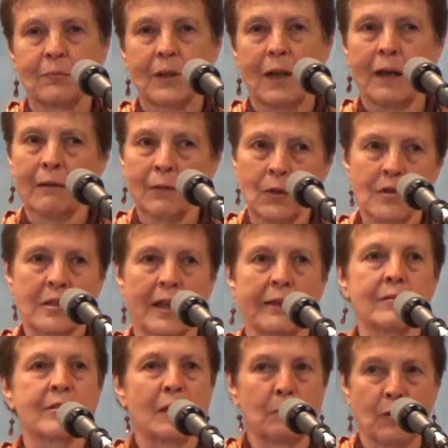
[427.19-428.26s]
of looks like
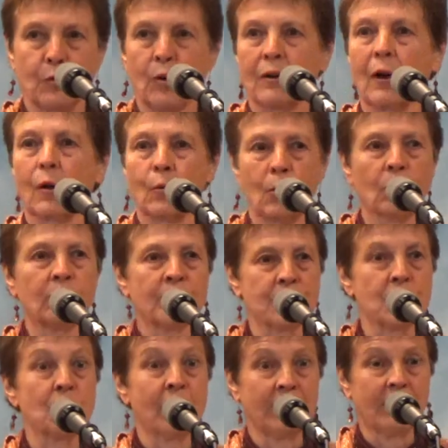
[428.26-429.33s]
some of what our world is
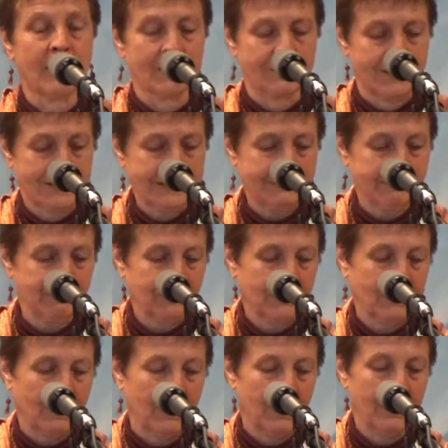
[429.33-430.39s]
doing now, right?
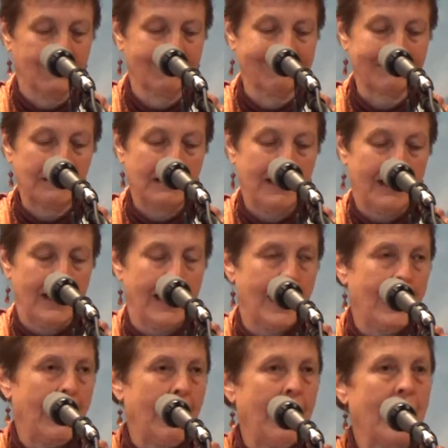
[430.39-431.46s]

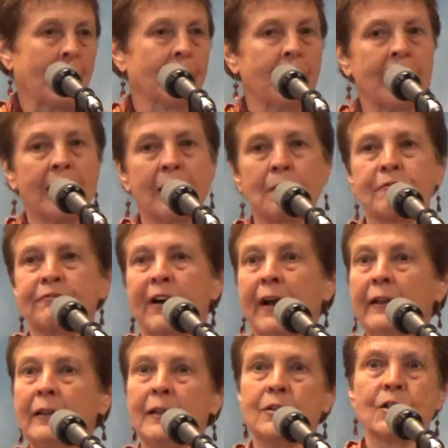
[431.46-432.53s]
And then it
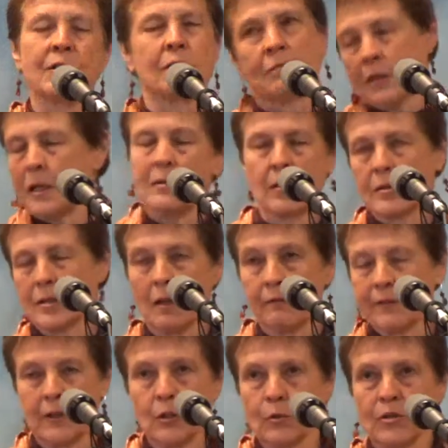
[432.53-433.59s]
finally just eats itself
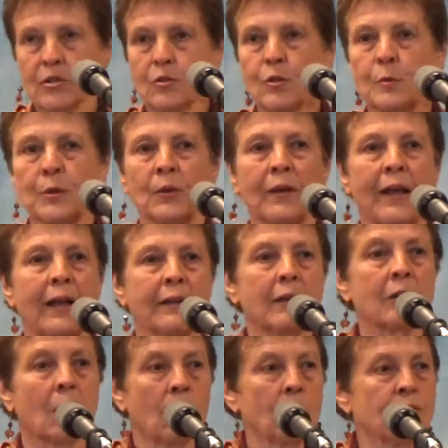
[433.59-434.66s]
into a stupor
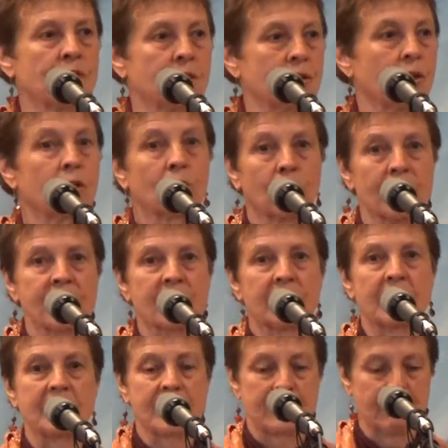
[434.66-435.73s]
and goes into the
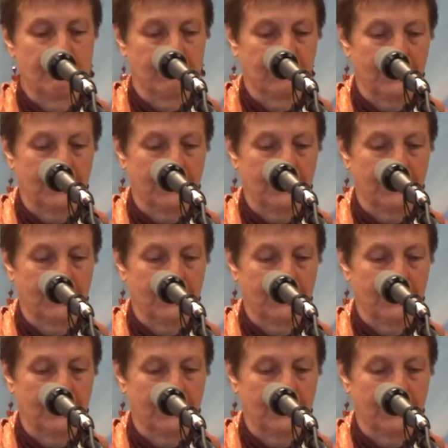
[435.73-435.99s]
chrysalis.